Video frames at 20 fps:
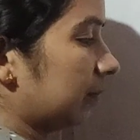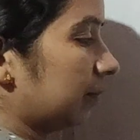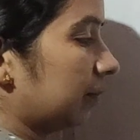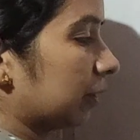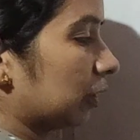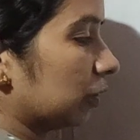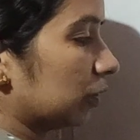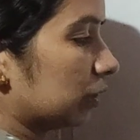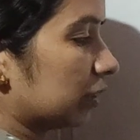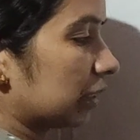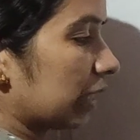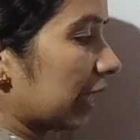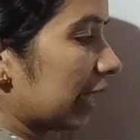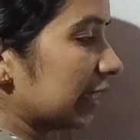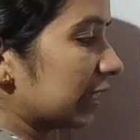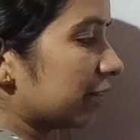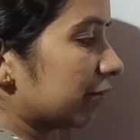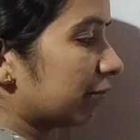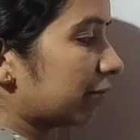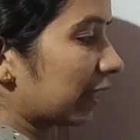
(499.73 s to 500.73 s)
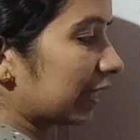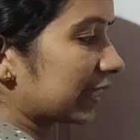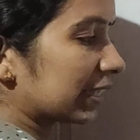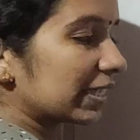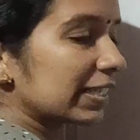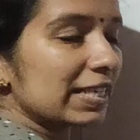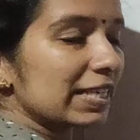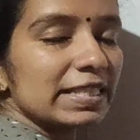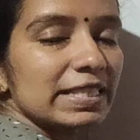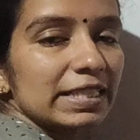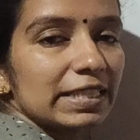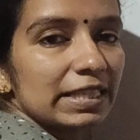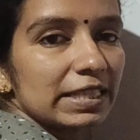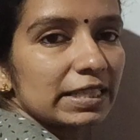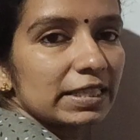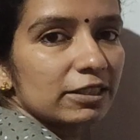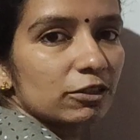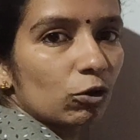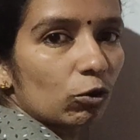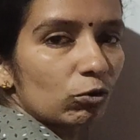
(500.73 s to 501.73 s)
Because as flux density
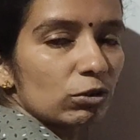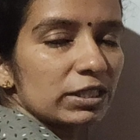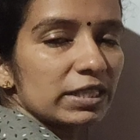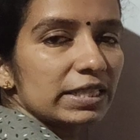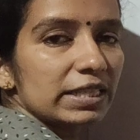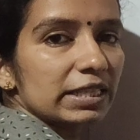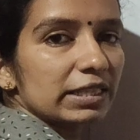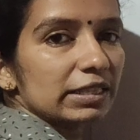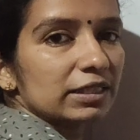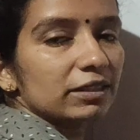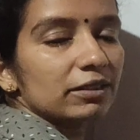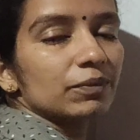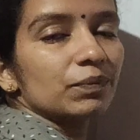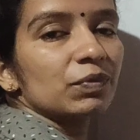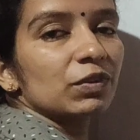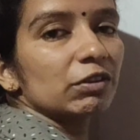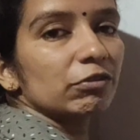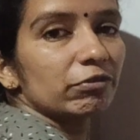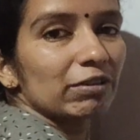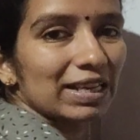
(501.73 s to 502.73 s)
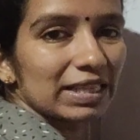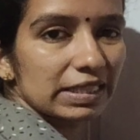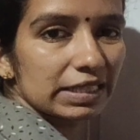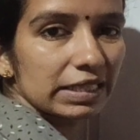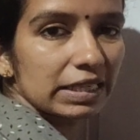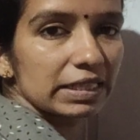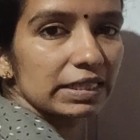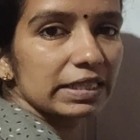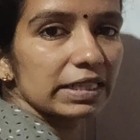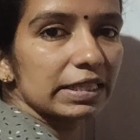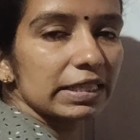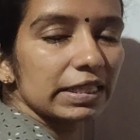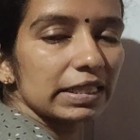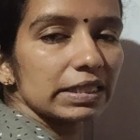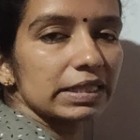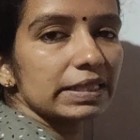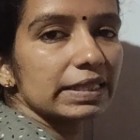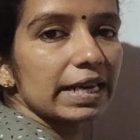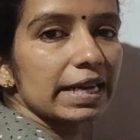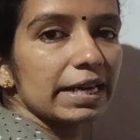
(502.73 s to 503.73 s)
is constant, flux density
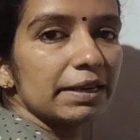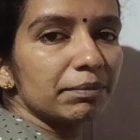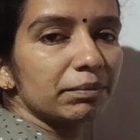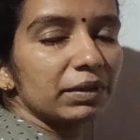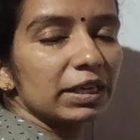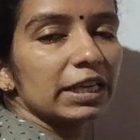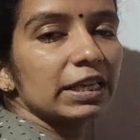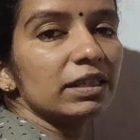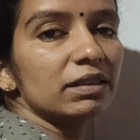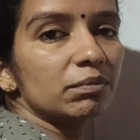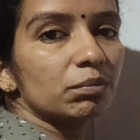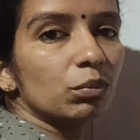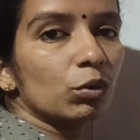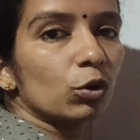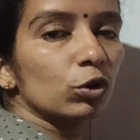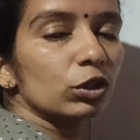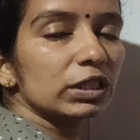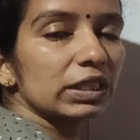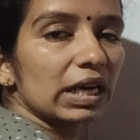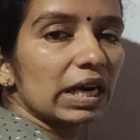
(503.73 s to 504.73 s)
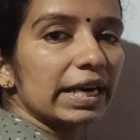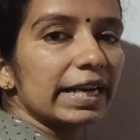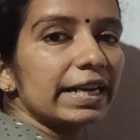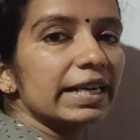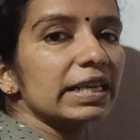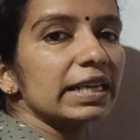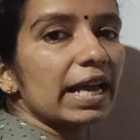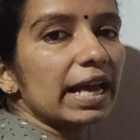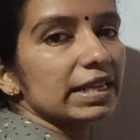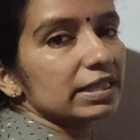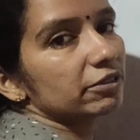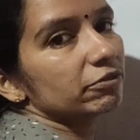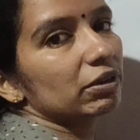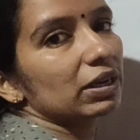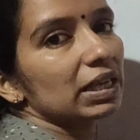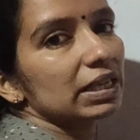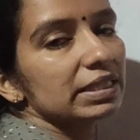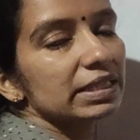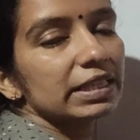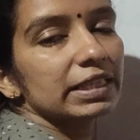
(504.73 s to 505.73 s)
is same in both iron as well
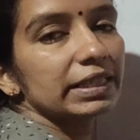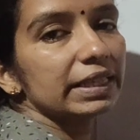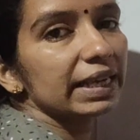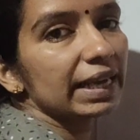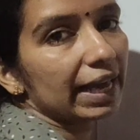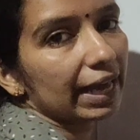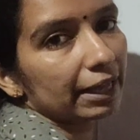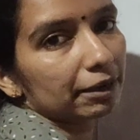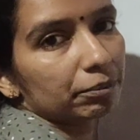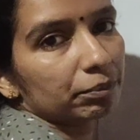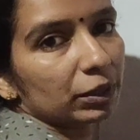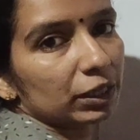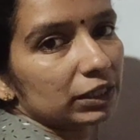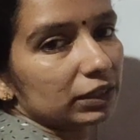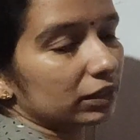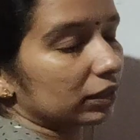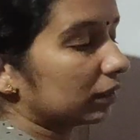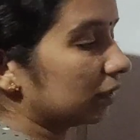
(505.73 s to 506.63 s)
as in the air path.